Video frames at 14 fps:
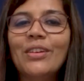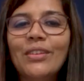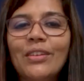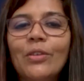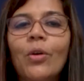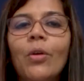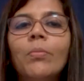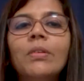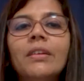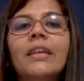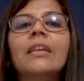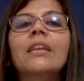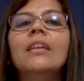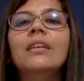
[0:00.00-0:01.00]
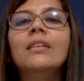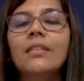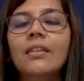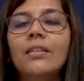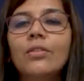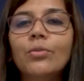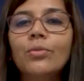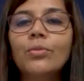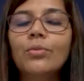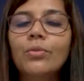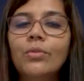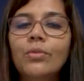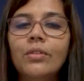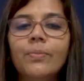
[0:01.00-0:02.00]
normal techniques
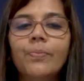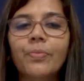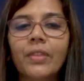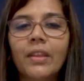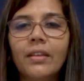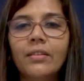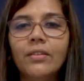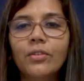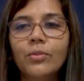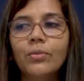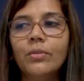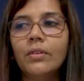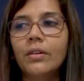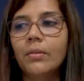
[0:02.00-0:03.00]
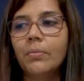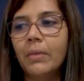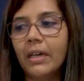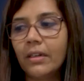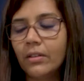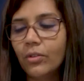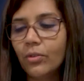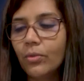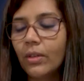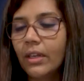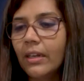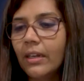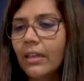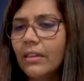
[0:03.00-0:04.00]
into a parachute,
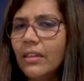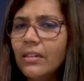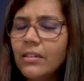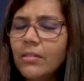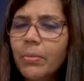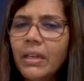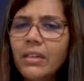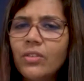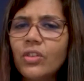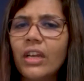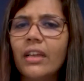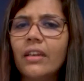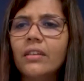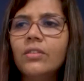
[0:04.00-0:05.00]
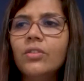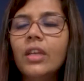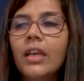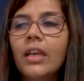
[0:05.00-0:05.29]
and I think it's been a challenge.